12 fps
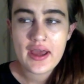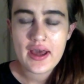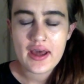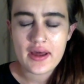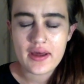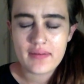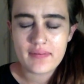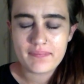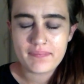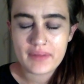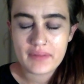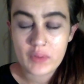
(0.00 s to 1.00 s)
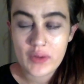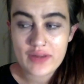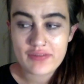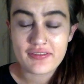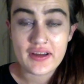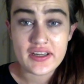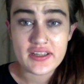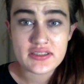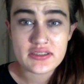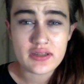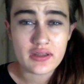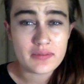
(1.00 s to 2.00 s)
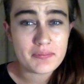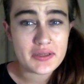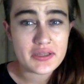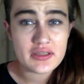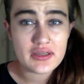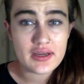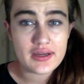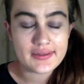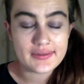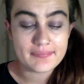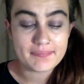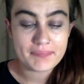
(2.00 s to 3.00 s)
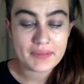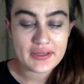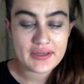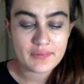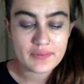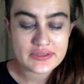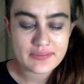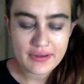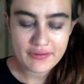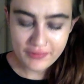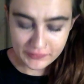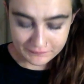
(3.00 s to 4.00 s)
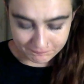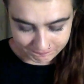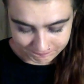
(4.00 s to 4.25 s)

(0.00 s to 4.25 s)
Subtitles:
I'm quite fast, I'll admit, but it wasn't my fault.